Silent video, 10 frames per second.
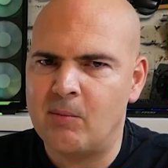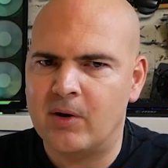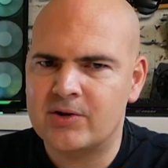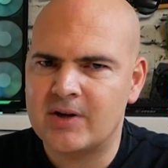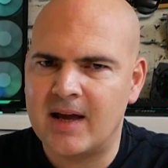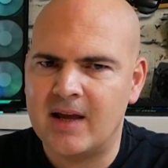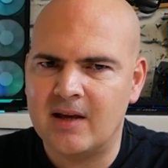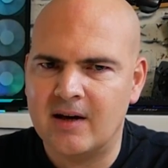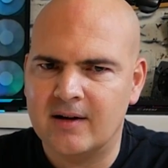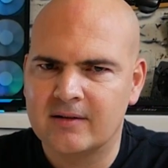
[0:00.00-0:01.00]
much
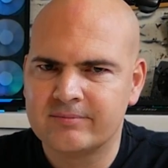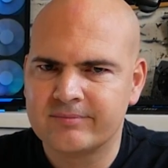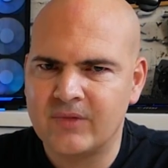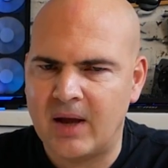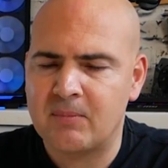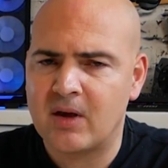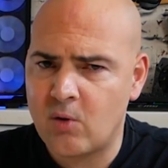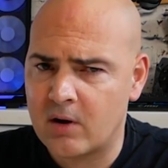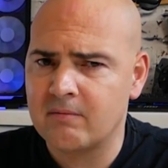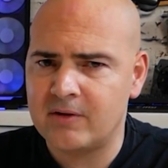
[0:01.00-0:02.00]
a uh, yeah,
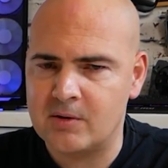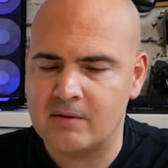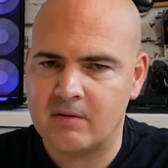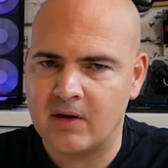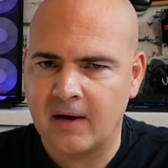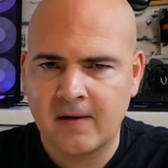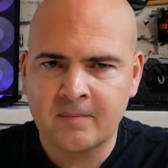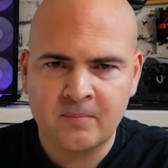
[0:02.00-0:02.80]
quite a confusing thing.